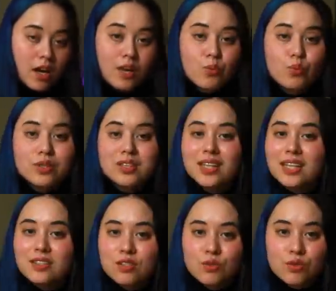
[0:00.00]
I would
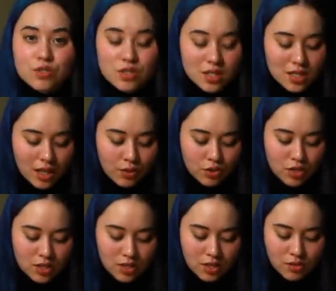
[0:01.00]
like to critique how she
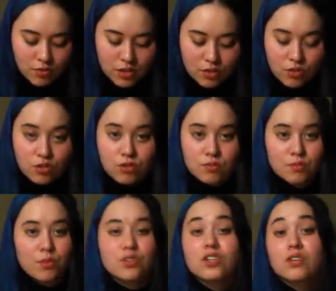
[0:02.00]
cites research
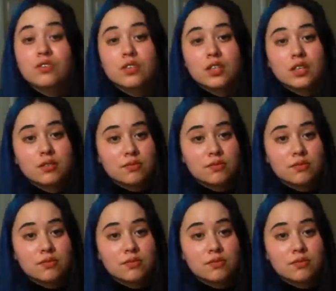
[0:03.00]
more generally.